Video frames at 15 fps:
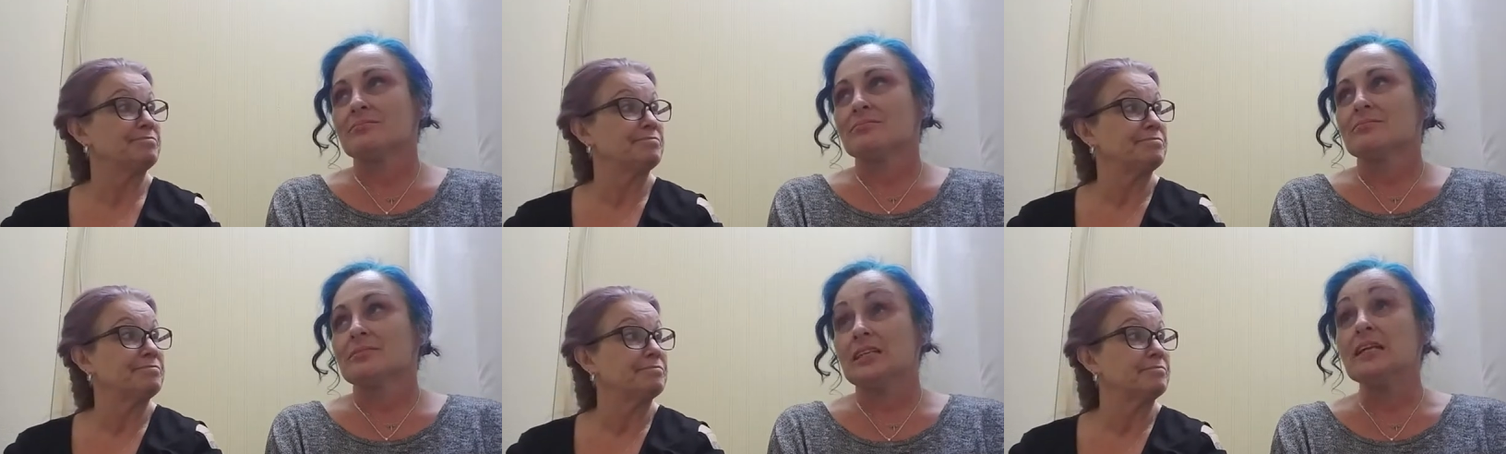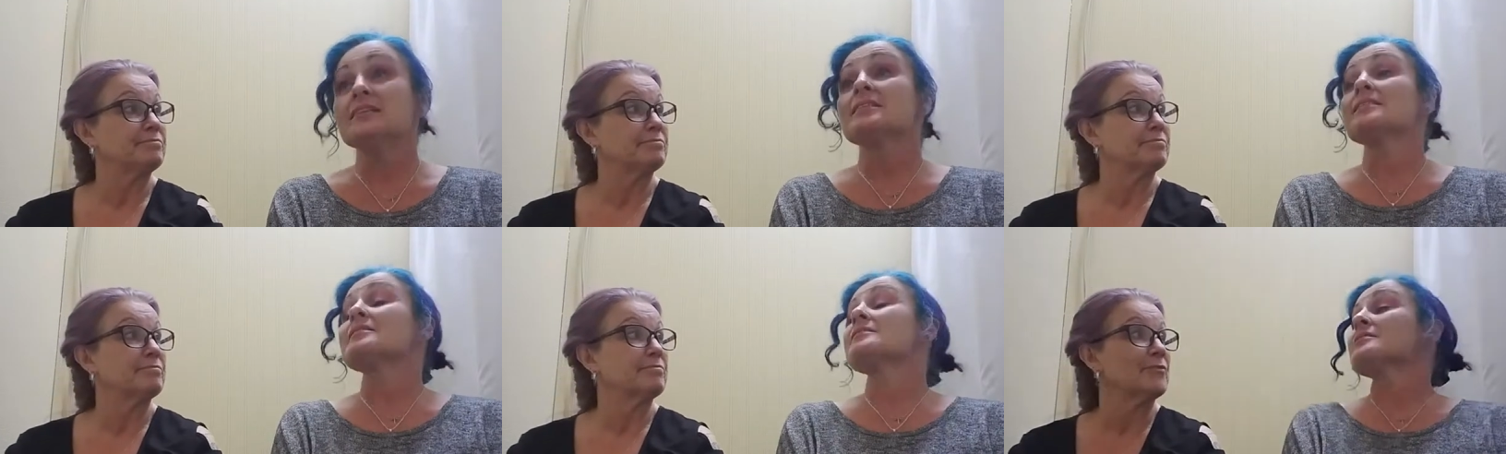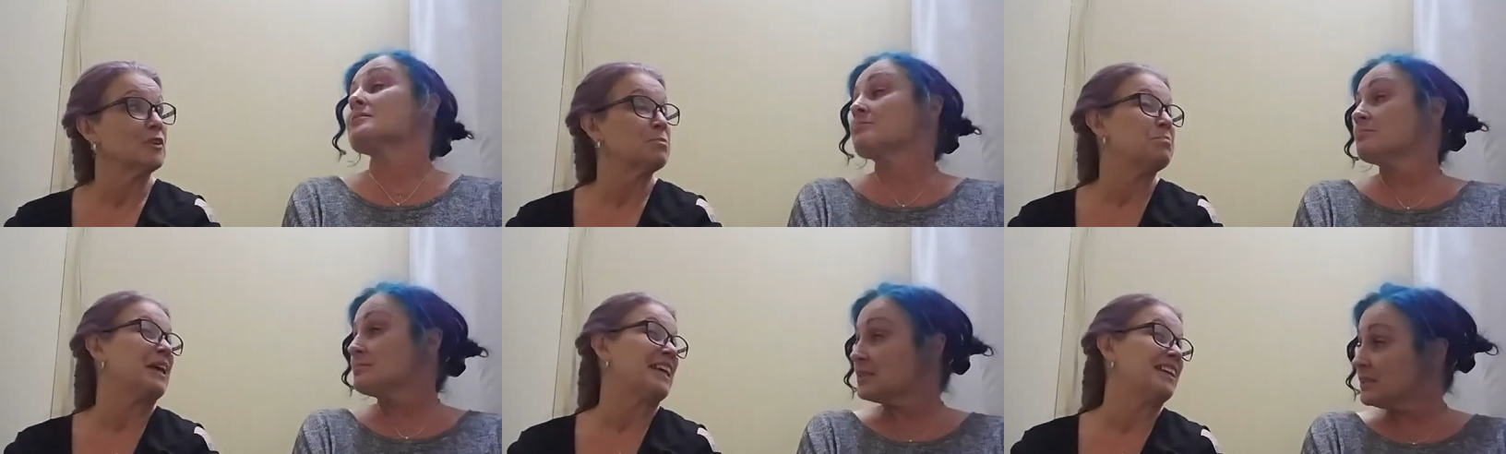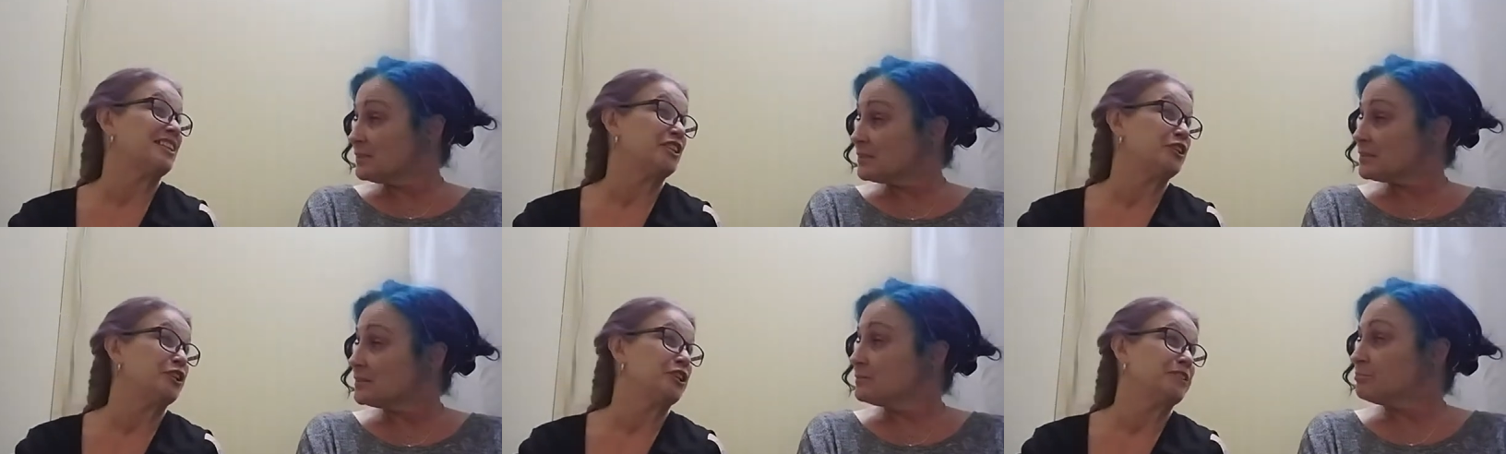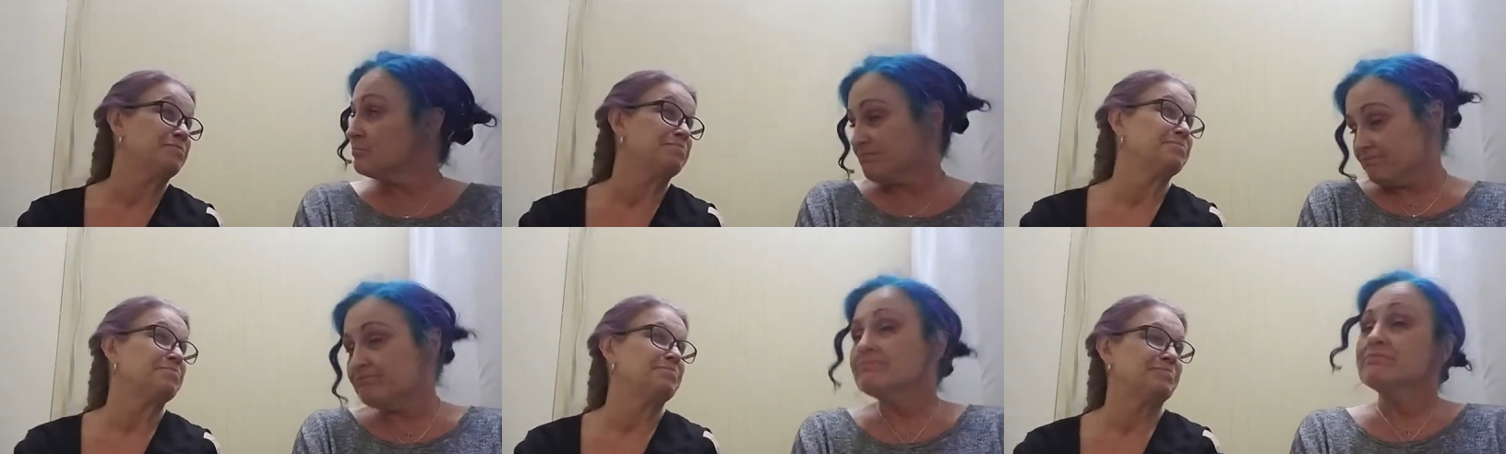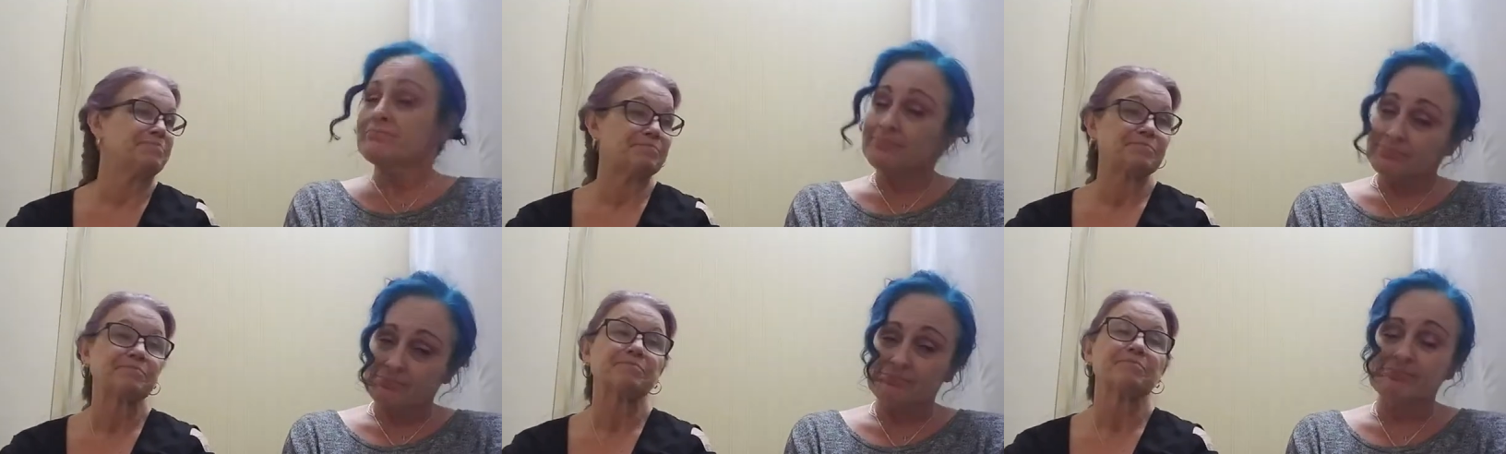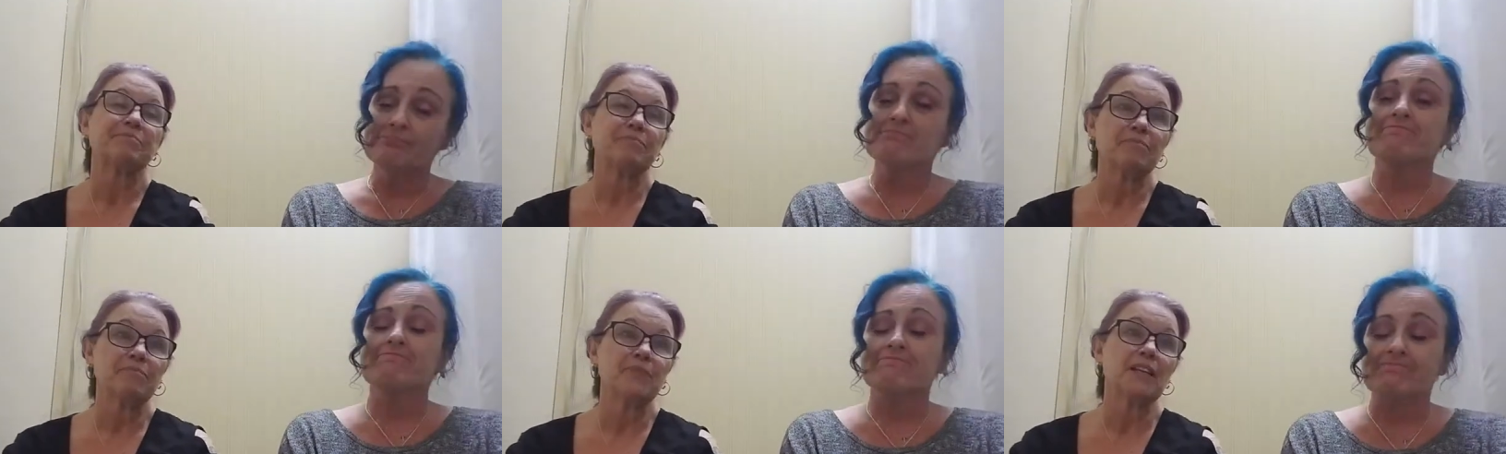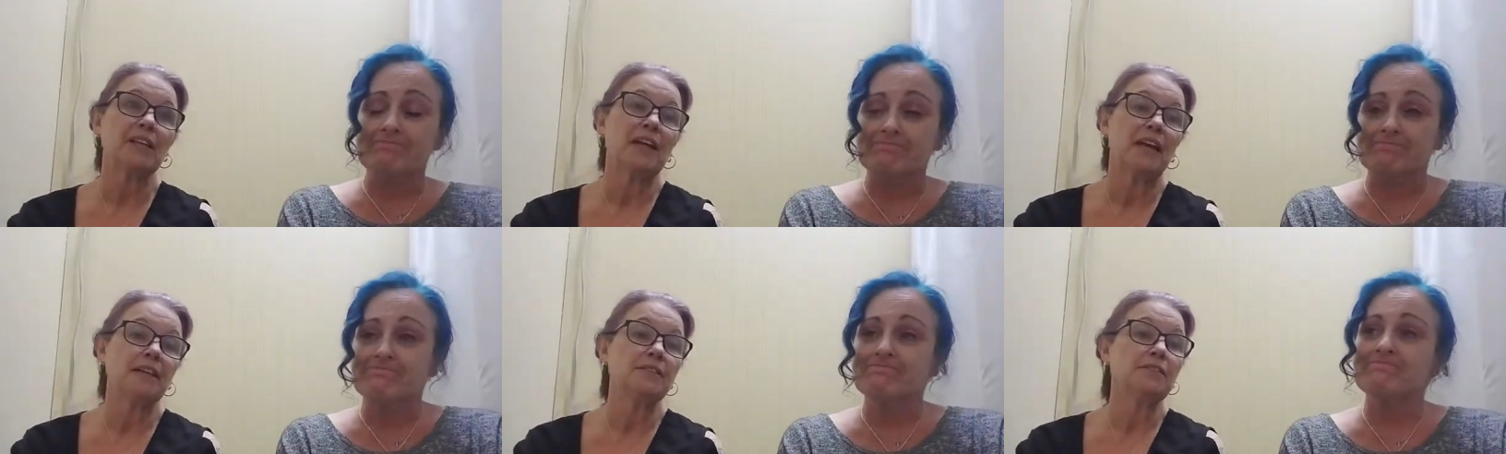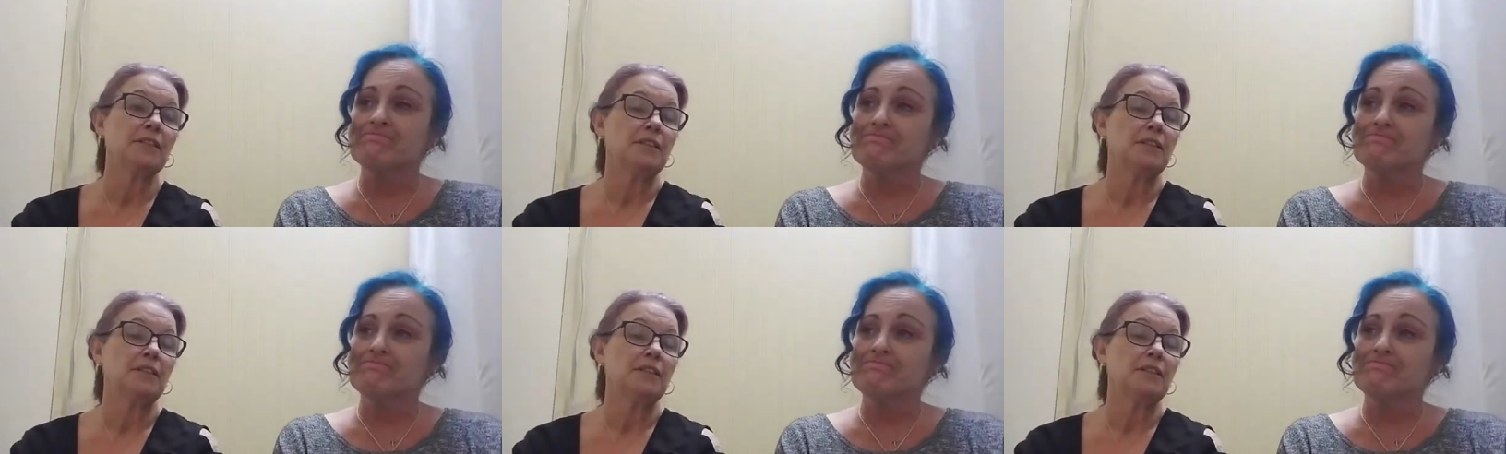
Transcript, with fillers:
Speaker 1: Yes. Pagan yes. New Year. Mm-hmm. Mm-hmm. Yeah. Mm-hmm.